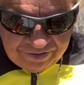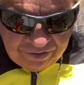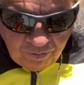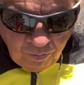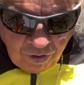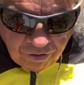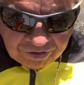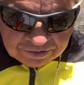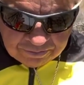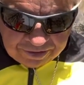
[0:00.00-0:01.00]
Walk
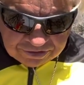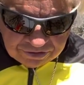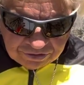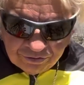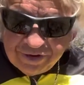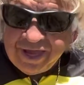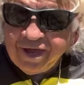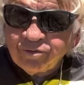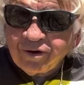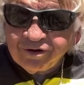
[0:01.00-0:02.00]
as much as you
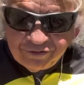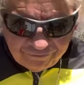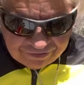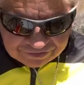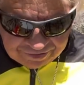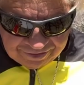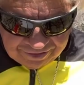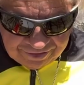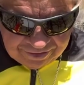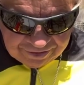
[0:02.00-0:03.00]
can while you're fishing
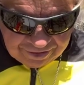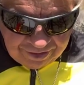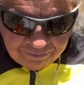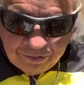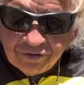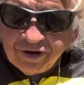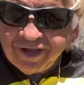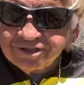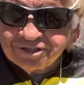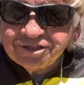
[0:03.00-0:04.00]
to keep your
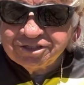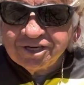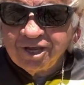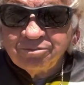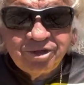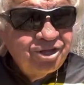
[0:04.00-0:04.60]
legs in shape.